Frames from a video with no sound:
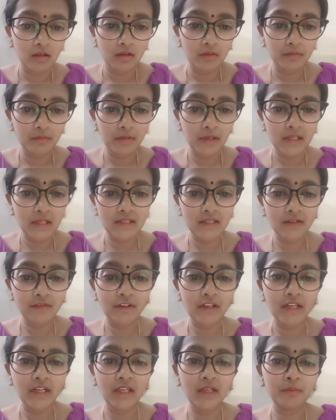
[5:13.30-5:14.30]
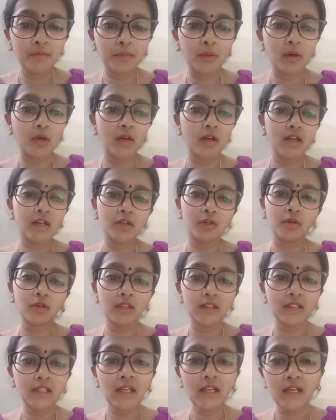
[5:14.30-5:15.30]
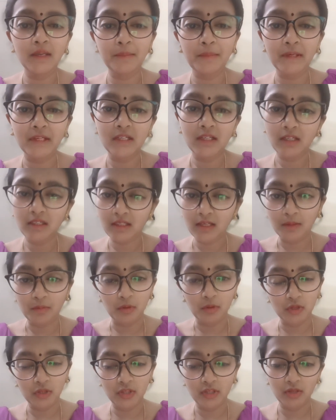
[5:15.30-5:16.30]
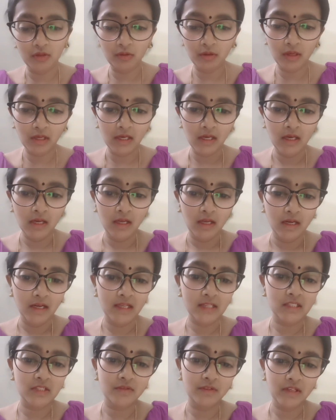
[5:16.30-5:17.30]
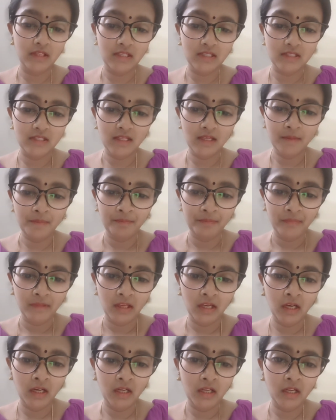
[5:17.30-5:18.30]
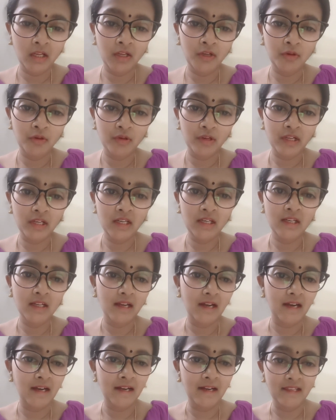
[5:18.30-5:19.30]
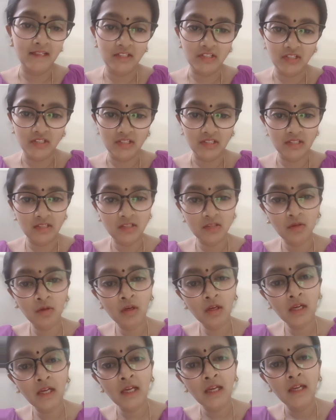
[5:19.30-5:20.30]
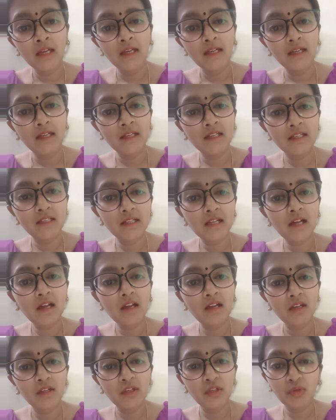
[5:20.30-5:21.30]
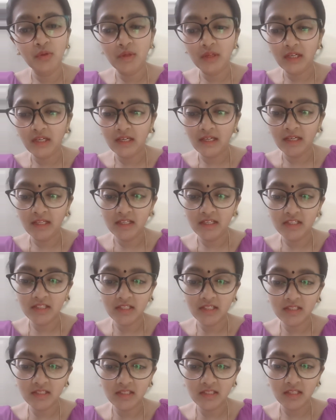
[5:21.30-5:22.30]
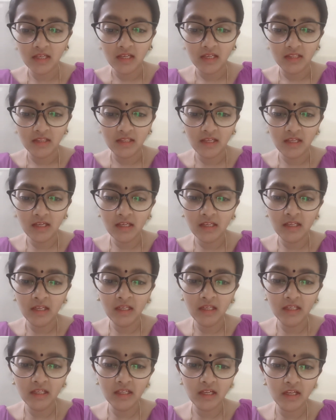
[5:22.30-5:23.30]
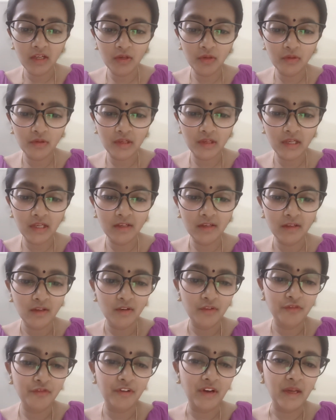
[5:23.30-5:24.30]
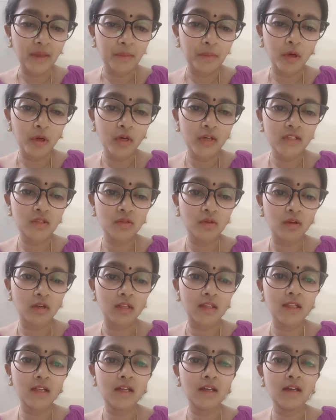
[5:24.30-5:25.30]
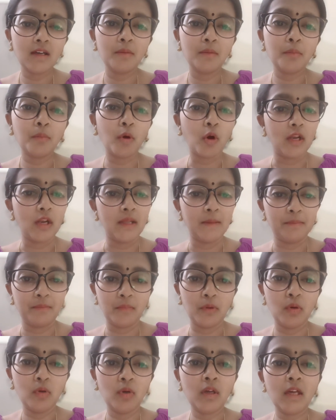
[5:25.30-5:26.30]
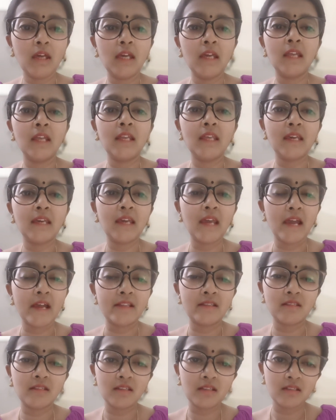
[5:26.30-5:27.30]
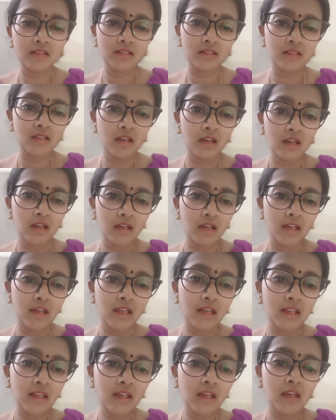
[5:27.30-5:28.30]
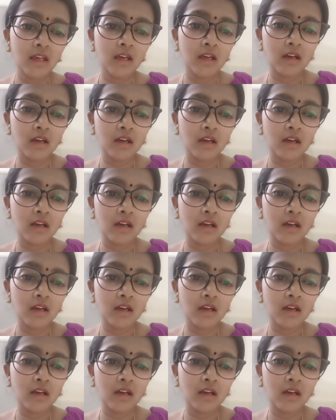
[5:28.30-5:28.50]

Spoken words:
plays a very important role in the repeated abortion. Okay, next one is the intrauterine adhesions. Okay, intrauterine adhesions, then intrauterine fibroids or the polyp. Okay, any cancerous, any